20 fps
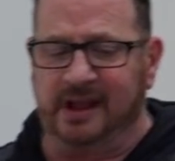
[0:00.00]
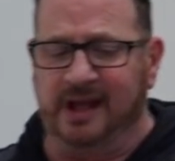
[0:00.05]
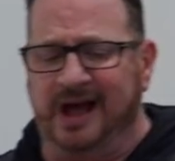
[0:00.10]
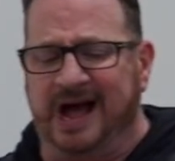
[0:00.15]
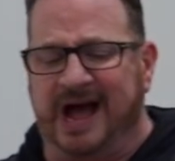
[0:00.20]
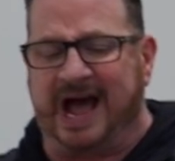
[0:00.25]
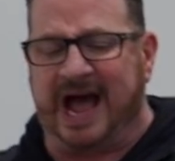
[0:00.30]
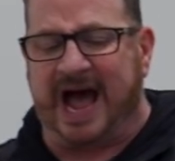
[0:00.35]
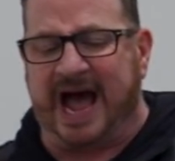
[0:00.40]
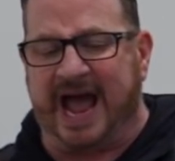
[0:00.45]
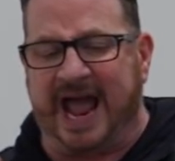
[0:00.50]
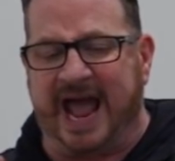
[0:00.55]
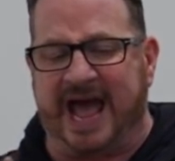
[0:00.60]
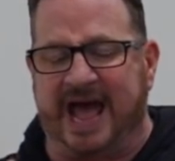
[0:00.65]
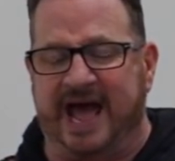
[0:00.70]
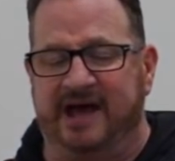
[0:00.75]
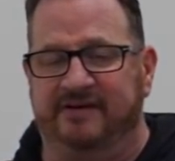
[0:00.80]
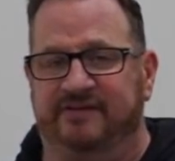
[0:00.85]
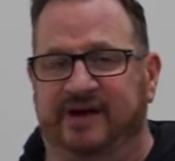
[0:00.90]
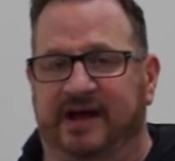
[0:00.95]
I
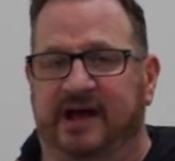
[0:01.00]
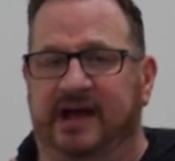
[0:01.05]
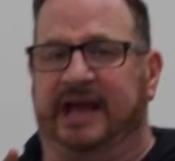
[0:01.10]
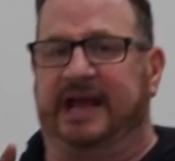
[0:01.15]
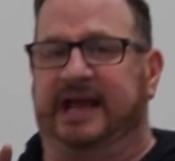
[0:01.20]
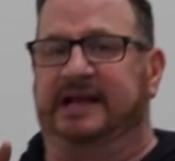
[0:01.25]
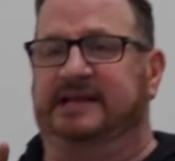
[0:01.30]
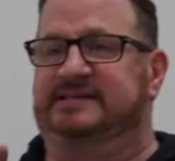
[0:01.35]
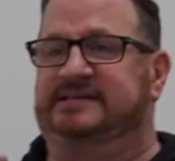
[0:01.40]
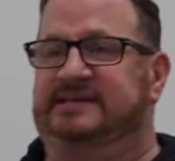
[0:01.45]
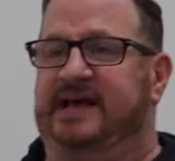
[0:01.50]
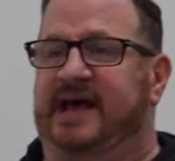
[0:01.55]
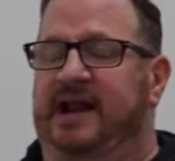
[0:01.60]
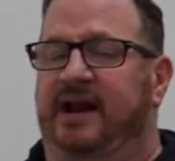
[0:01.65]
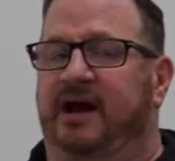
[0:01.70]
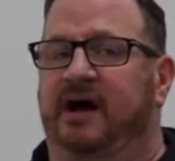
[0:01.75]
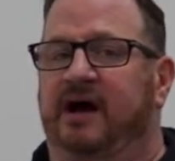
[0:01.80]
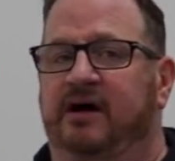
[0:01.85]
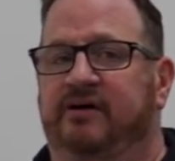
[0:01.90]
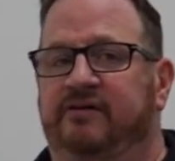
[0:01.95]
have a set
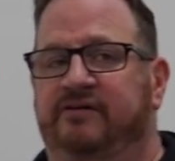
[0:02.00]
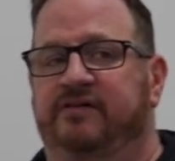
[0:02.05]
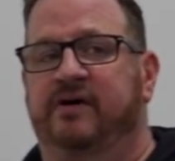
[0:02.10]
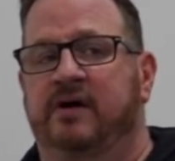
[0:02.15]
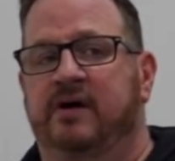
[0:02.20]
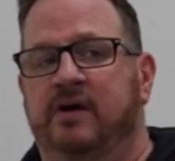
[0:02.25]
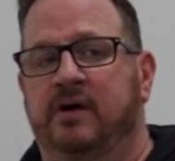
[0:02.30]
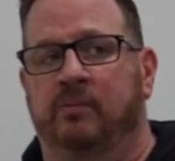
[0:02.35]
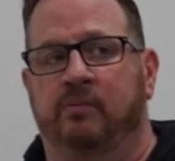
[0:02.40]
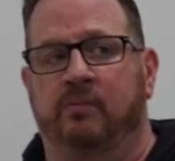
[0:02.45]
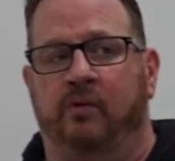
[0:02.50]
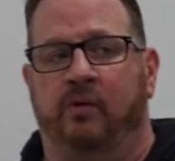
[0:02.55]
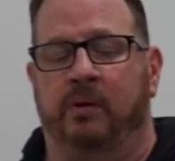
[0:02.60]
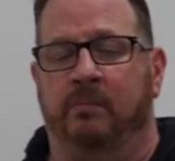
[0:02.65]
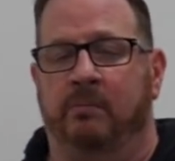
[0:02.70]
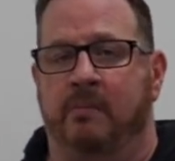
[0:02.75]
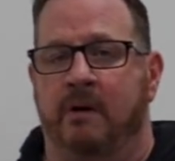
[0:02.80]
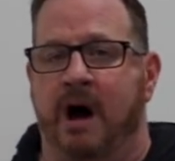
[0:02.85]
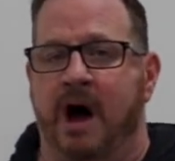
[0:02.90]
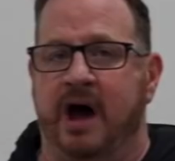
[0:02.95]
of more
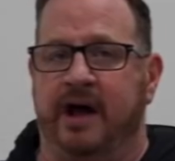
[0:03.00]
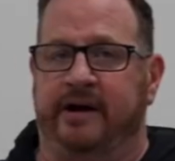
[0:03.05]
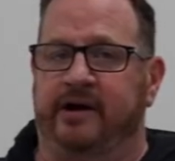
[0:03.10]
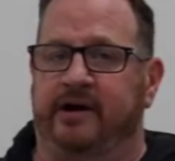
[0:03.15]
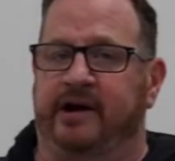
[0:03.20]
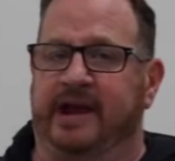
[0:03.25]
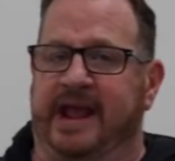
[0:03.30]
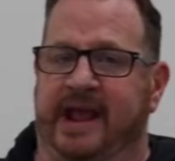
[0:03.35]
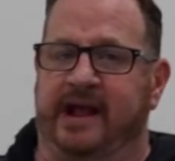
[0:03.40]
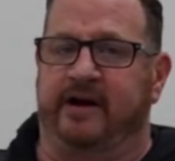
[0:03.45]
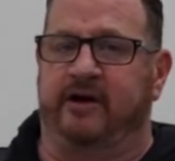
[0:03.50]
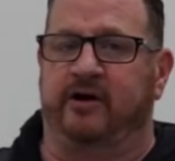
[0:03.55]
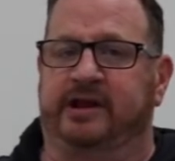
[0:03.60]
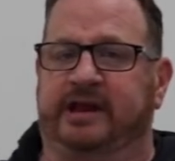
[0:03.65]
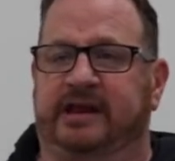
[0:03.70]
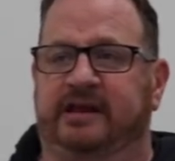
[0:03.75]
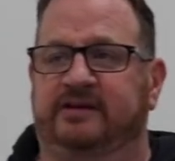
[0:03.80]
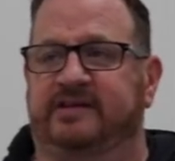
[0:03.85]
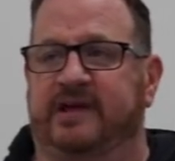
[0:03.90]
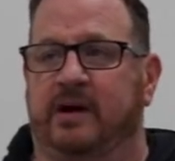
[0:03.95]
modern
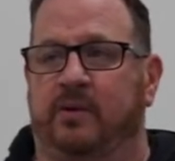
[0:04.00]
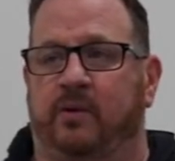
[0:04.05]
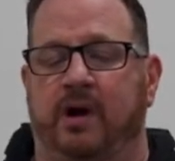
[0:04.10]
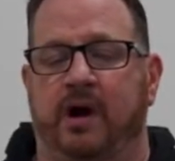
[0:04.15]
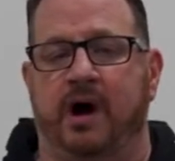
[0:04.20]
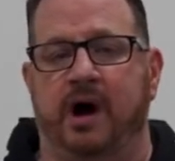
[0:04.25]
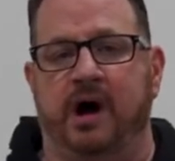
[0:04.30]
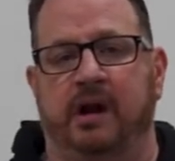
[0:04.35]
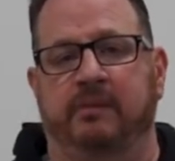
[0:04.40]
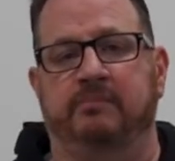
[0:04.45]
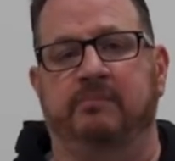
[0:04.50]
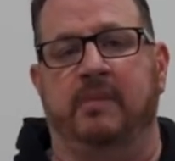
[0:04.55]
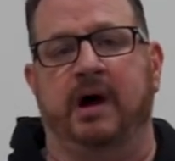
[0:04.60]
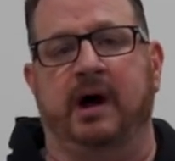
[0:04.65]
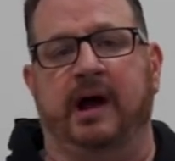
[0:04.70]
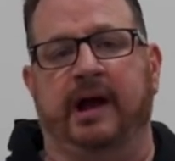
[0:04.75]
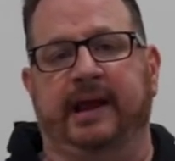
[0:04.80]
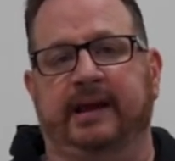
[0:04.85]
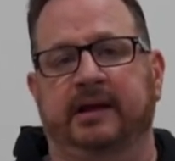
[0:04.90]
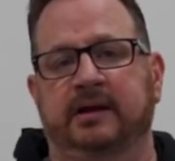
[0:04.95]
Anarchies that were on
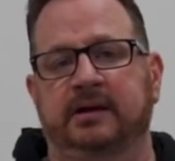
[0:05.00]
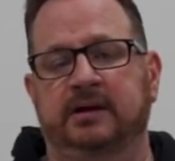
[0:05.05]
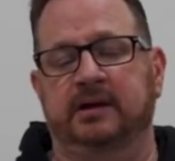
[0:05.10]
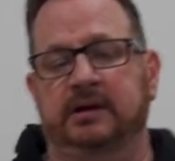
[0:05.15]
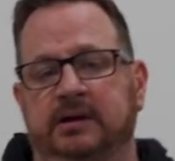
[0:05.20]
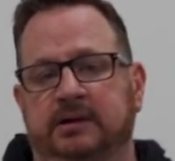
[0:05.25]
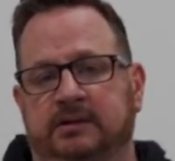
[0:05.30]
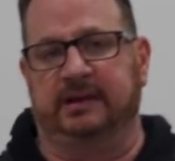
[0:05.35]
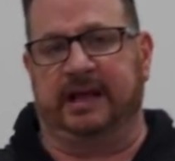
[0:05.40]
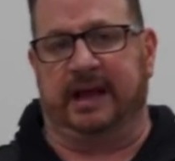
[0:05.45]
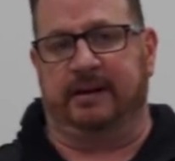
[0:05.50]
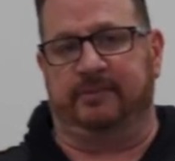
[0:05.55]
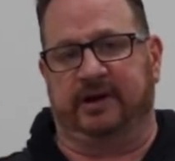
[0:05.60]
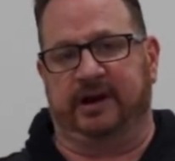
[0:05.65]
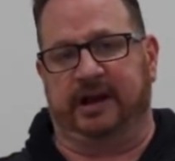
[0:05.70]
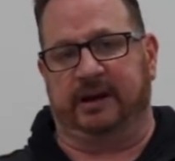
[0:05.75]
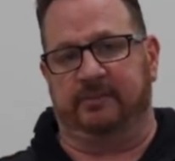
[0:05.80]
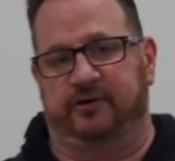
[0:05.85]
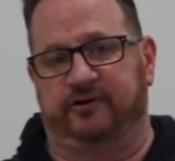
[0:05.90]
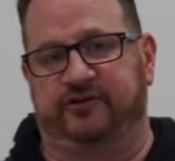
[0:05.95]
my
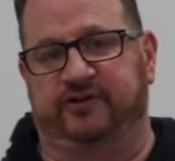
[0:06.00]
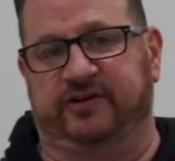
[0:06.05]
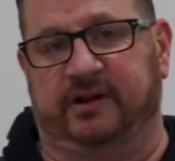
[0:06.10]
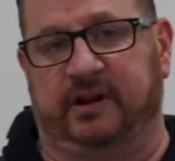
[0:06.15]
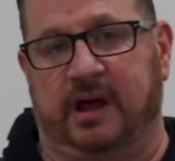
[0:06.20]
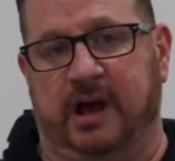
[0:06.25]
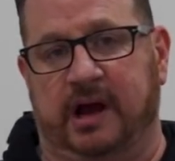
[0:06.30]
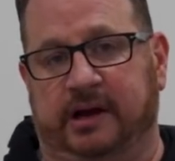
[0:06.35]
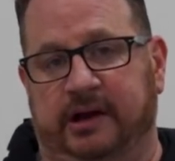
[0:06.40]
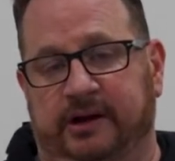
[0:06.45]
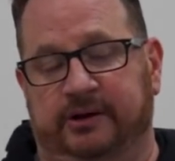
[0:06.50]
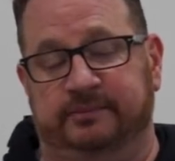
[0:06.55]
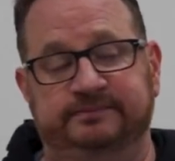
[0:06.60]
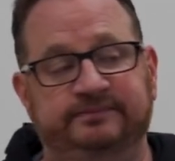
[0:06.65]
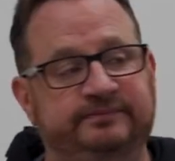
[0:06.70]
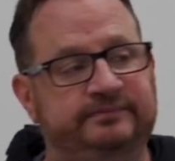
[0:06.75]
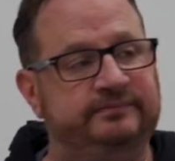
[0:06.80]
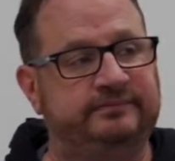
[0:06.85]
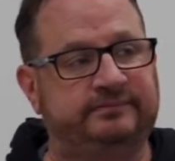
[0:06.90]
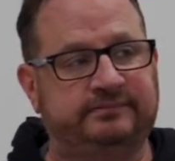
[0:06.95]
Lamborghini Murcielago.
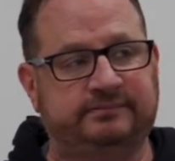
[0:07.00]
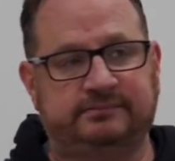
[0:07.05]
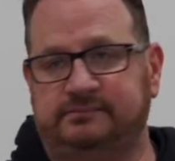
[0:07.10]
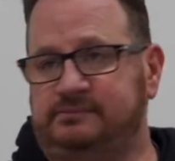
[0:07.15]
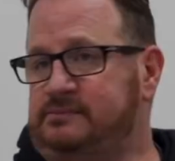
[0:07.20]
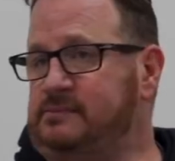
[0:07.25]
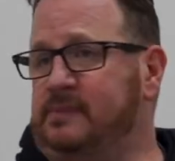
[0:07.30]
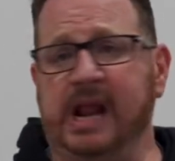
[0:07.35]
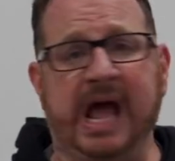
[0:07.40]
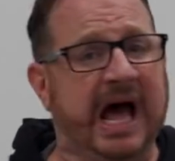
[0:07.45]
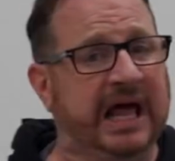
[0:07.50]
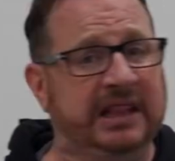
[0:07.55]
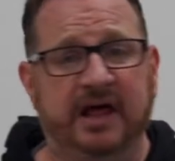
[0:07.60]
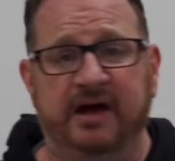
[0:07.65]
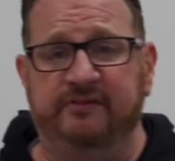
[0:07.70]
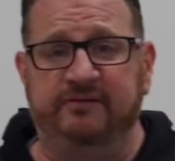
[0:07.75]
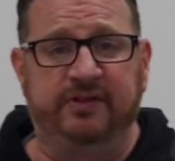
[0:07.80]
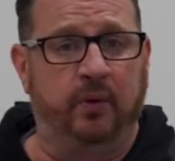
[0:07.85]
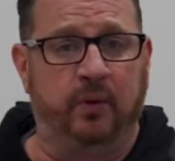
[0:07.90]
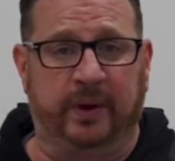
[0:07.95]
I
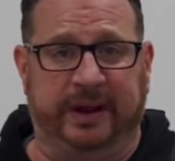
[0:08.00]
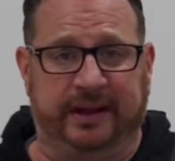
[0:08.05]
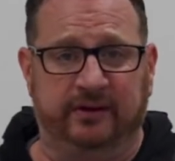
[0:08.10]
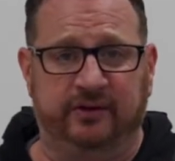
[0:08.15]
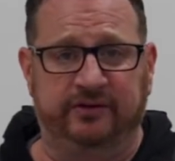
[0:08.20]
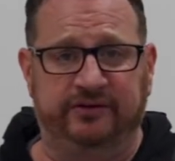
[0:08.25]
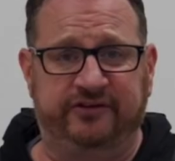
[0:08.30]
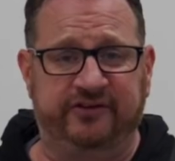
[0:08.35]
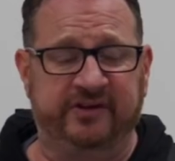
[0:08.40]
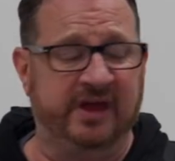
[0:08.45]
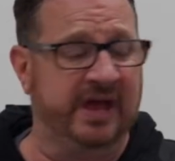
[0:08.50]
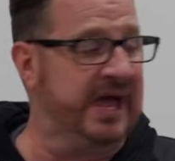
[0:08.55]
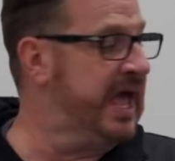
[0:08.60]
love the wheels.